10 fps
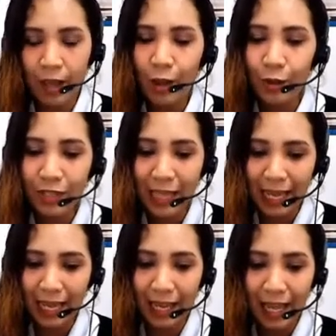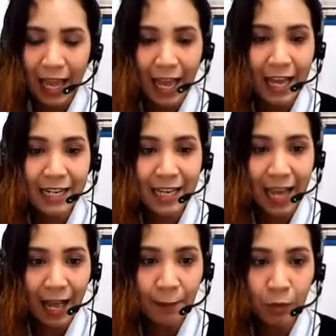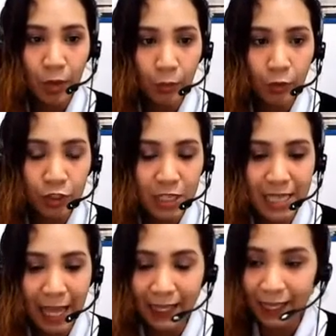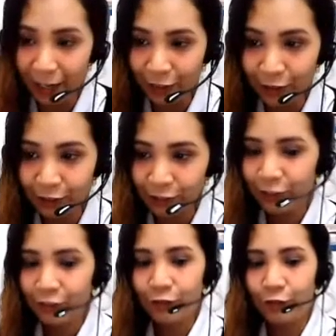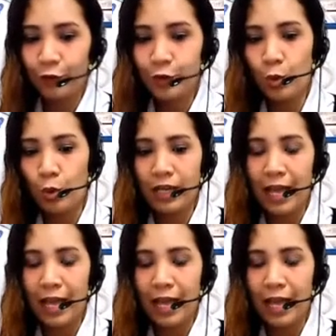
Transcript: Okay. And Gab, we will just end there for your